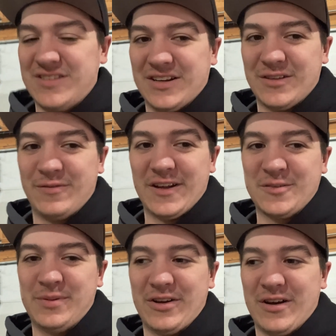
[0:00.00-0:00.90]
take the
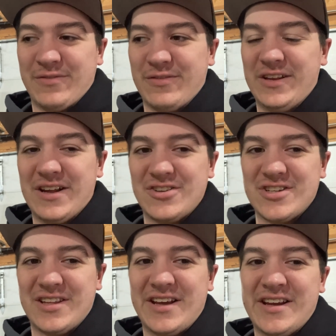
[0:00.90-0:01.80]
flex plate off the
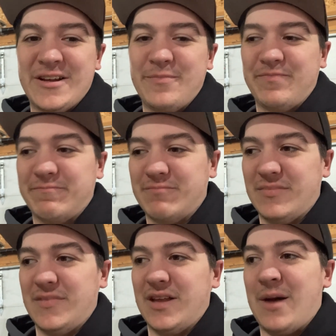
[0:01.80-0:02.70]
engine that
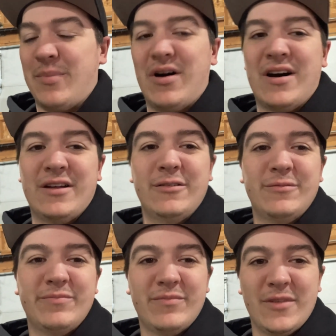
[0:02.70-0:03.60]
I bought
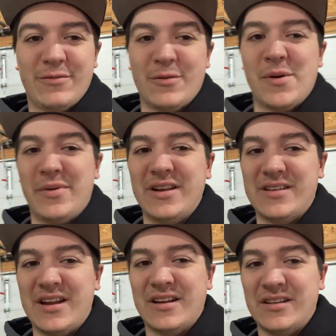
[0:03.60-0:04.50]
from my buddy
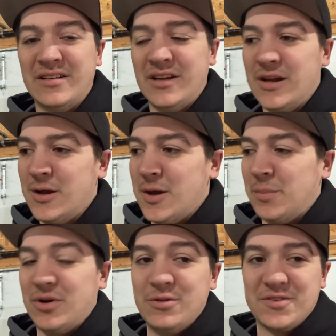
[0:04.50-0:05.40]
Dan,
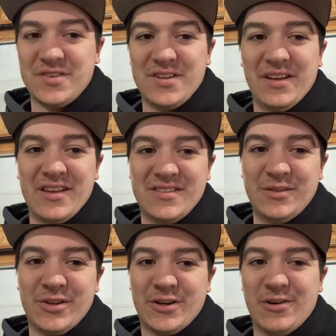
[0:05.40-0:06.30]
but who's to say that's
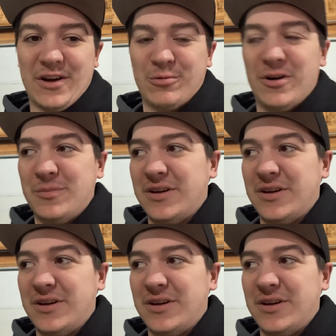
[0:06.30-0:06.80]
even the correct one?